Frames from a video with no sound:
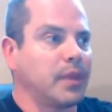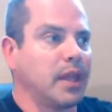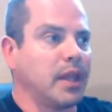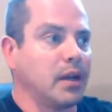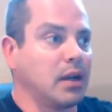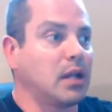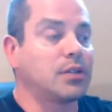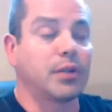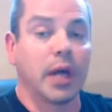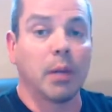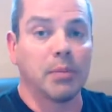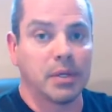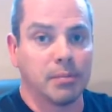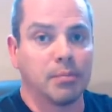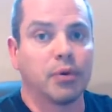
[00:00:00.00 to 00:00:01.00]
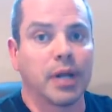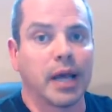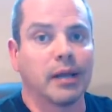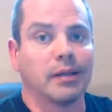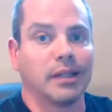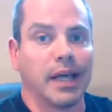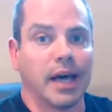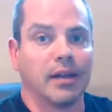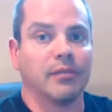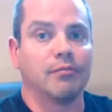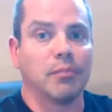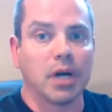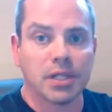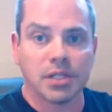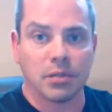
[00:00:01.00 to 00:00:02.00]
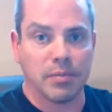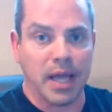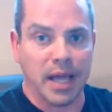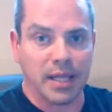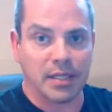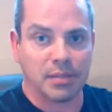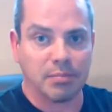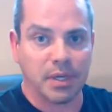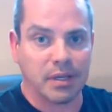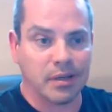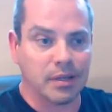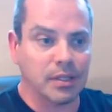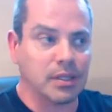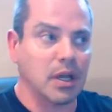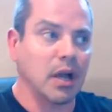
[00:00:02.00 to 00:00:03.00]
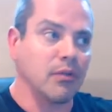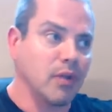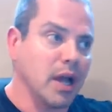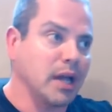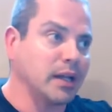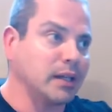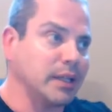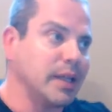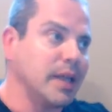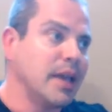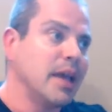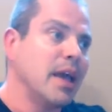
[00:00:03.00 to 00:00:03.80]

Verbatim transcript: And it also helped me put on a lot of muscle mass because, ironically,